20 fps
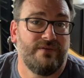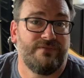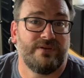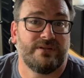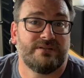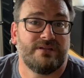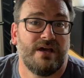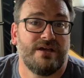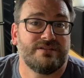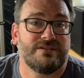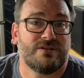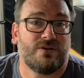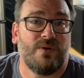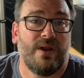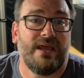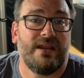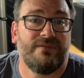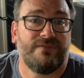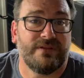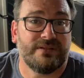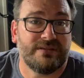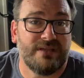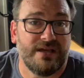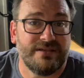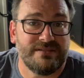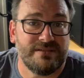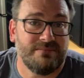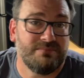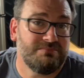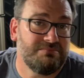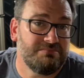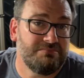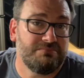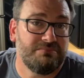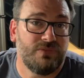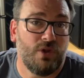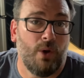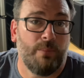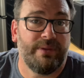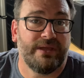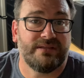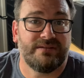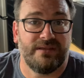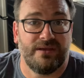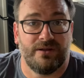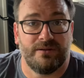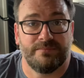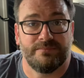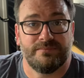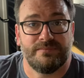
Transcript: If it does, great. If it doesn't, no big deal.